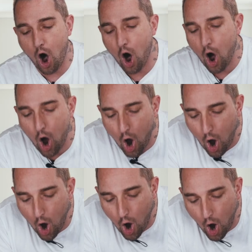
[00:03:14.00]

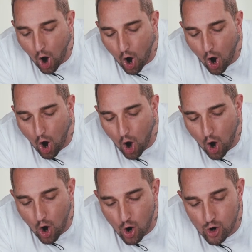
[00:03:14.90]

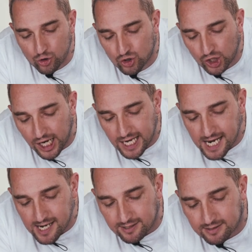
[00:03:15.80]
oh,
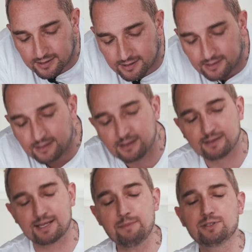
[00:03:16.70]
genius!
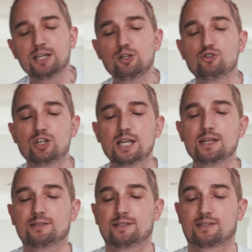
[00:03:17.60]
Samsung, you
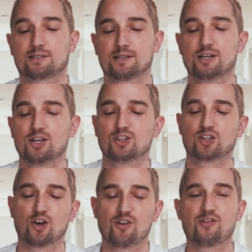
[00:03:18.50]
geniuses.
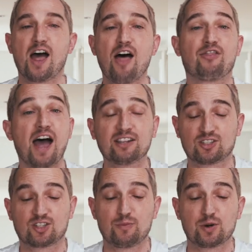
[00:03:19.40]
So that's to